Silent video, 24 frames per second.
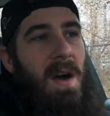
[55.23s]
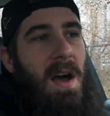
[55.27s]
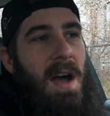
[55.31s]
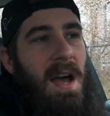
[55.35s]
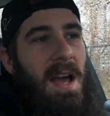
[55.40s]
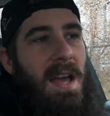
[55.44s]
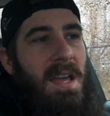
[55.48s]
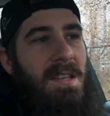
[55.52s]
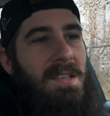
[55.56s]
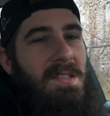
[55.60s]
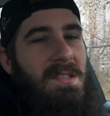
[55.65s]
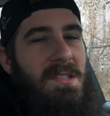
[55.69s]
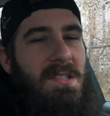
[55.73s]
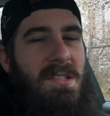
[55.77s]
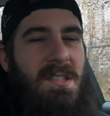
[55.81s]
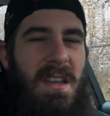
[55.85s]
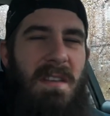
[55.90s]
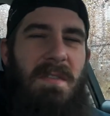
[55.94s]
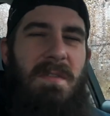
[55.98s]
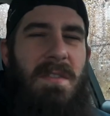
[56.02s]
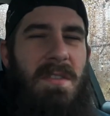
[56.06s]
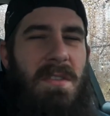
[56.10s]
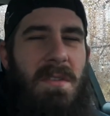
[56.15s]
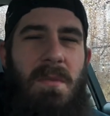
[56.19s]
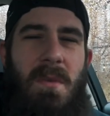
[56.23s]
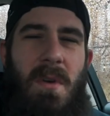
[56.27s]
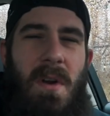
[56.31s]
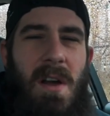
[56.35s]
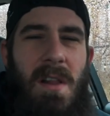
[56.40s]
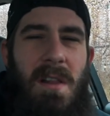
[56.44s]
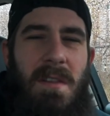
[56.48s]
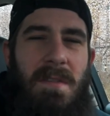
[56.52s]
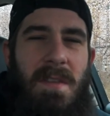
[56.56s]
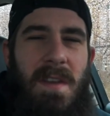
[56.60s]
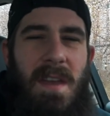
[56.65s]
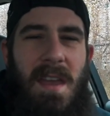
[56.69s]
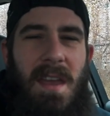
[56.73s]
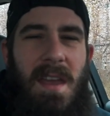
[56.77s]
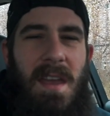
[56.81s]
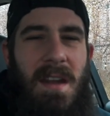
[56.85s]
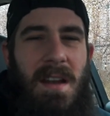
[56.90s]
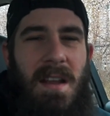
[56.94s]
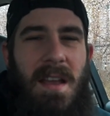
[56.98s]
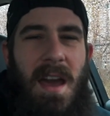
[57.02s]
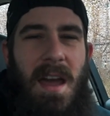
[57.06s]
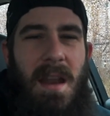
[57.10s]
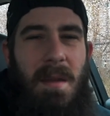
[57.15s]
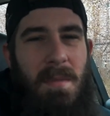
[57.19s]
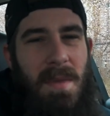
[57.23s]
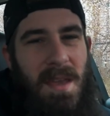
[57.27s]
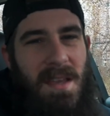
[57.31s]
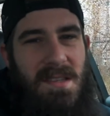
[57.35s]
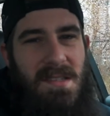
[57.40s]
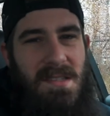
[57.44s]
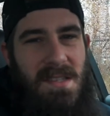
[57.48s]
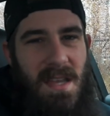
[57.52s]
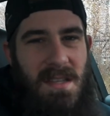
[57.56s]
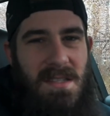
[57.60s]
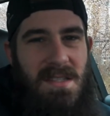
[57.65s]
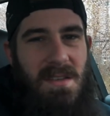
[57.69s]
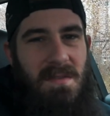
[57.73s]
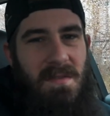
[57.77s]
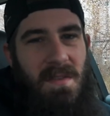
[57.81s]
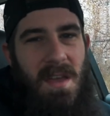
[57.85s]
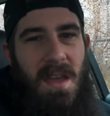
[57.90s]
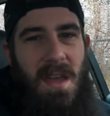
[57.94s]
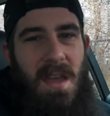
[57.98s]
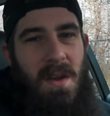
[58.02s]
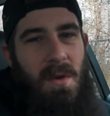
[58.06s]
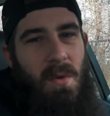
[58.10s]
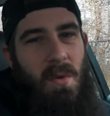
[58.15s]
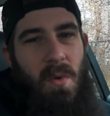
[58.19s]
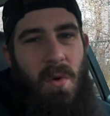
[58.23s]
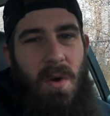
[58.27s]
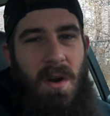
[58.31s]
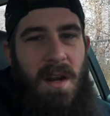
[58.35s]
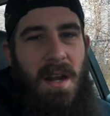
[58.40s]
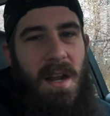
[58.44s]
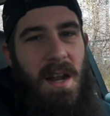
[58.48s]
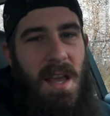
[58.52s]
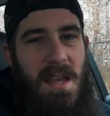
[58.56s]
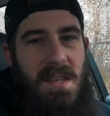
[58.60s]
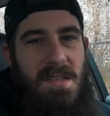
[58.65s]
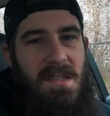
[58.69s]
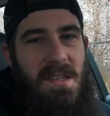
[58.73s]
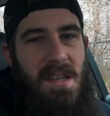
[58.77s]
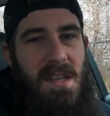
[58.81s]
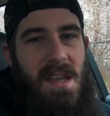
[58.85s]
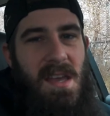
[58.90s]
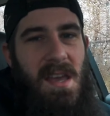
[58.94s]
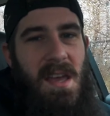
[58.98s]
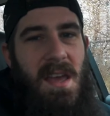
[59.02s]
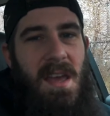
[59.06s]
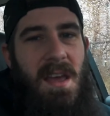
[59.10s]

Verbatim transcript: I sift through all of it and kind of make sense of it and organize it.